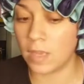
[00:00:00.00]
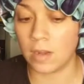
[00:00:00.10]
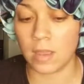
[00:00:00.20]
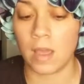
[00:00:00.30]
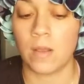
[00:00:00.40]

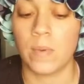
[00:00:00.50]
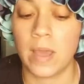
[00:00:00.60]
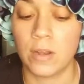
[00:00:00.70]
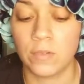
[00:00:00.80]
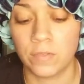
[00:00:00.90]
in a kind of way
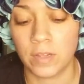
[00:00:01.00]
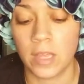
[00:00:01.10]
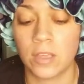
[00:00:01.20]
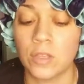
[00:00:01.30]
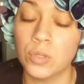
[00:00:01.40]
I do feel
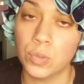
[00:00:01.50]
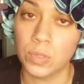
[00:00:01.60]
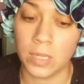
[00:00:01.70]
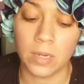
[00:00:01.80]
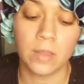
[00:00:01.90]
like you do
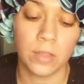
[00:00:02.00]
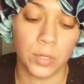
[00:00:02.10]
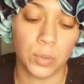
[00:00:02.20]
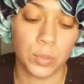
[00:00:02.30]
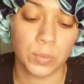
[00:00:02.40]
need the
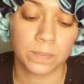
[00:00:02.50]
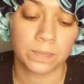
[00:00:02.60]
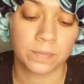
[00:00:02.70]
new new.